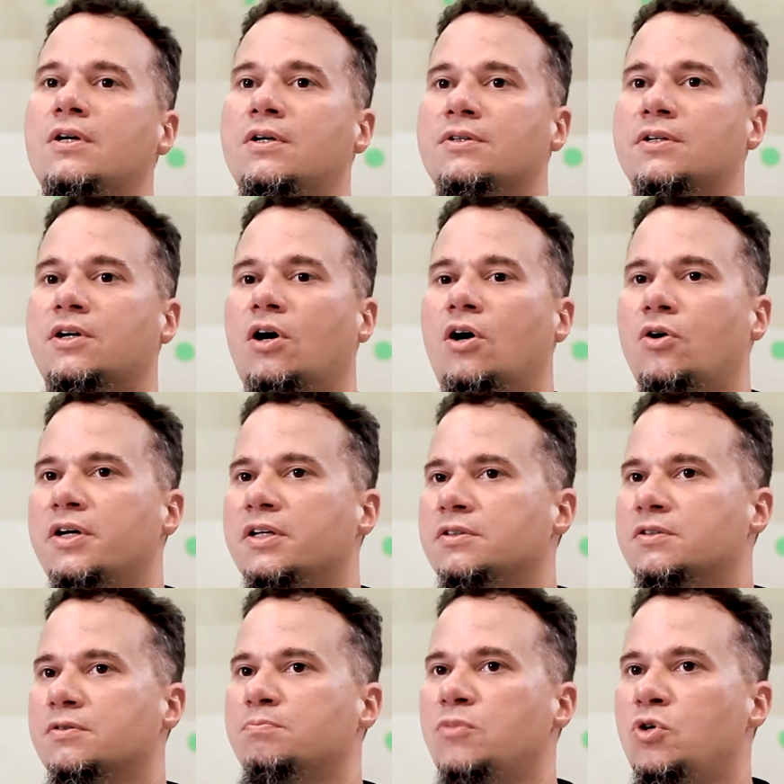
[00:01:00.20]
the
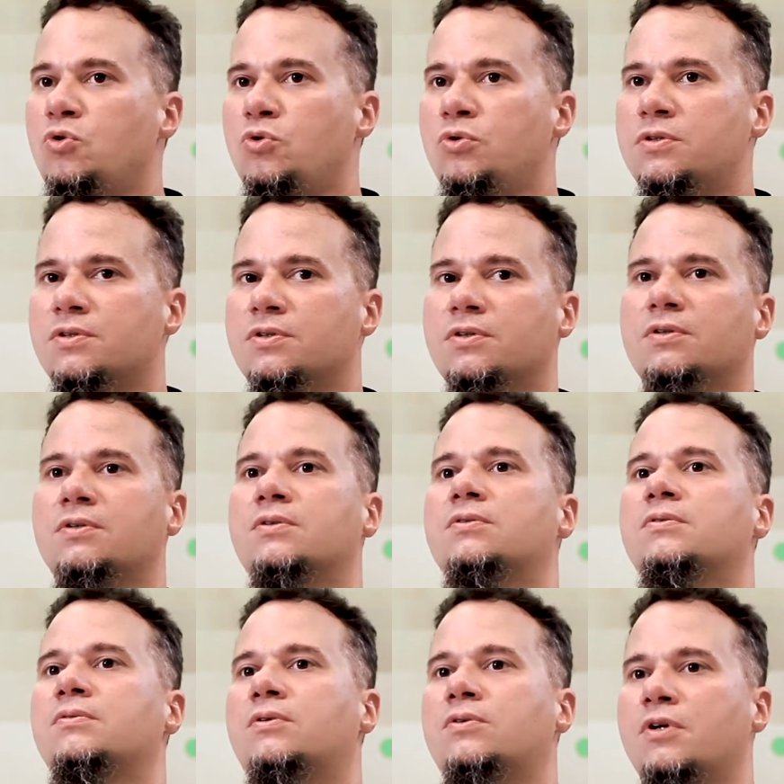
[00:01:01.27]
current mood
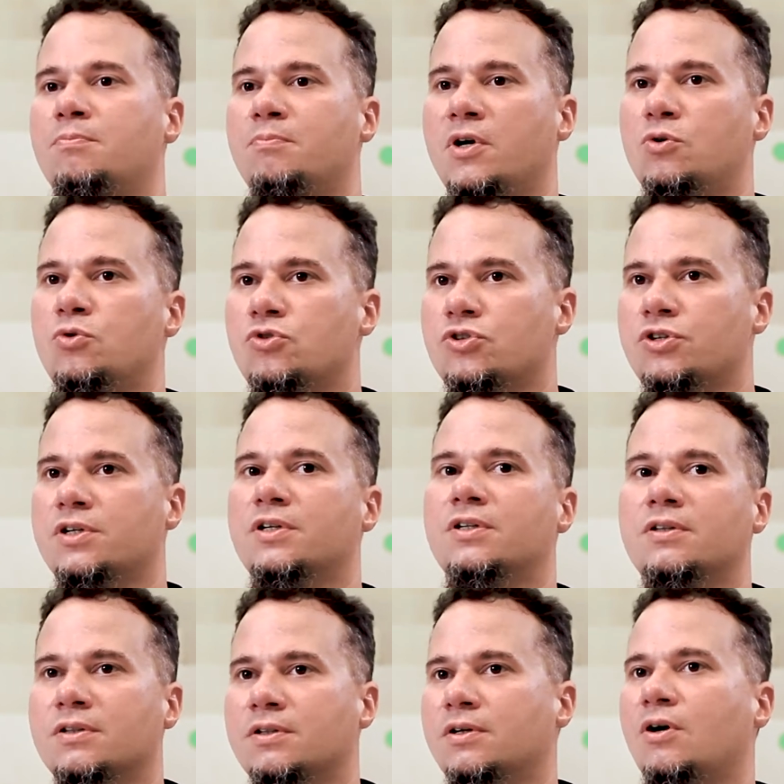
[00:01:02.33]
or
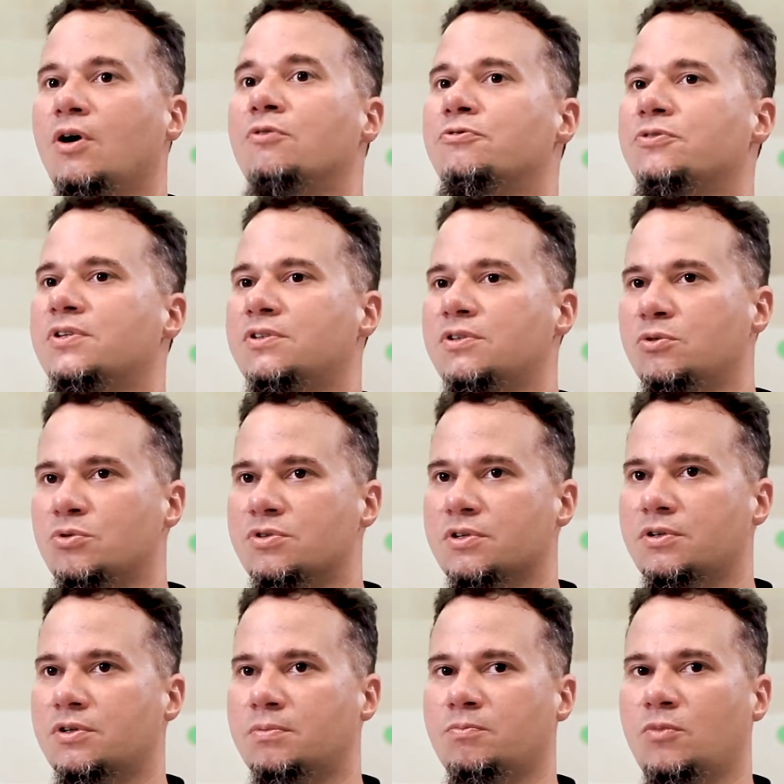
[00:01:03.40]
emotion of the
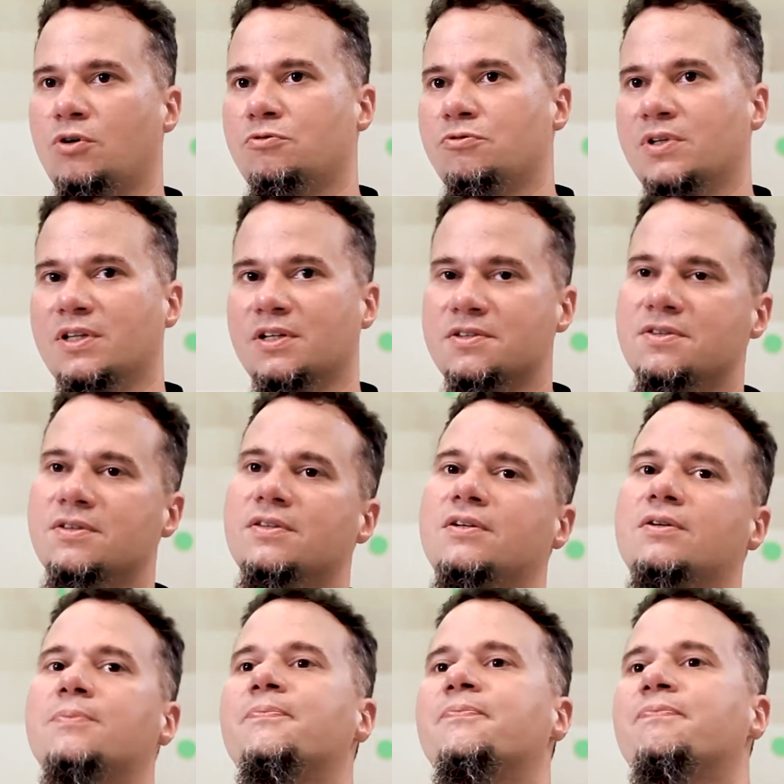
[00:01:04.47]
user, of the
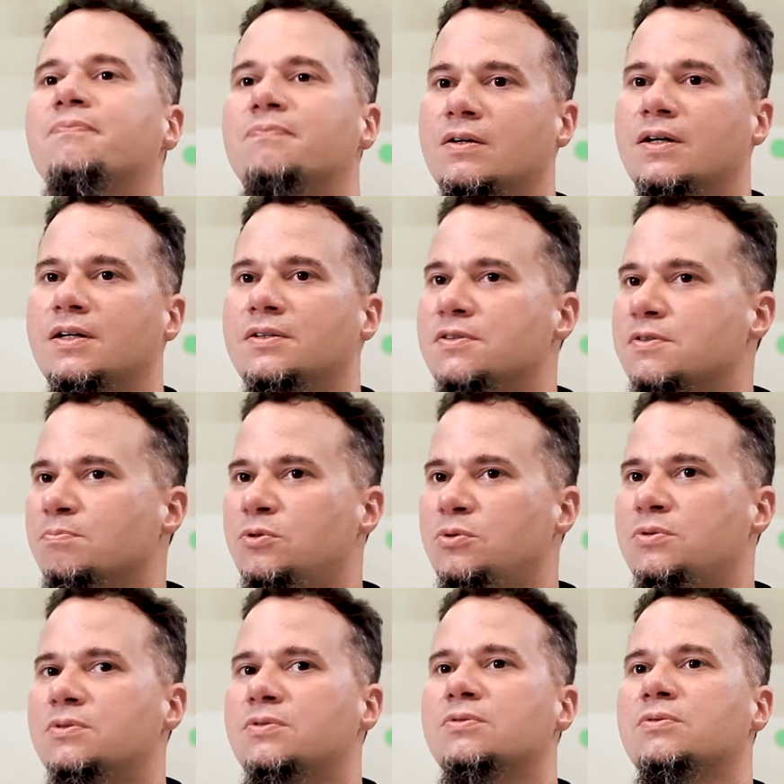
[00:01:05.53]
listener. And this
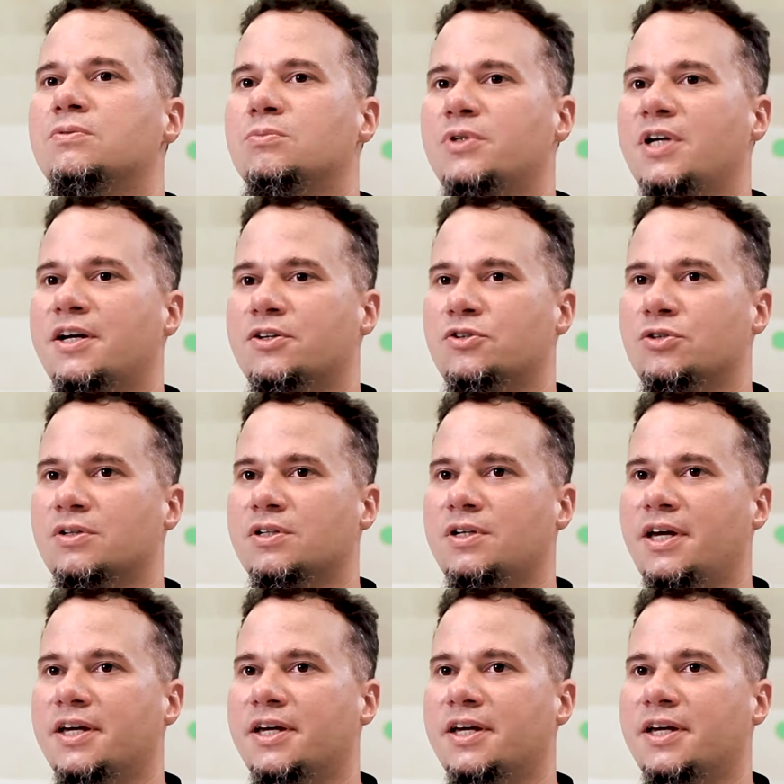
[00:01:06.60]
mood we actually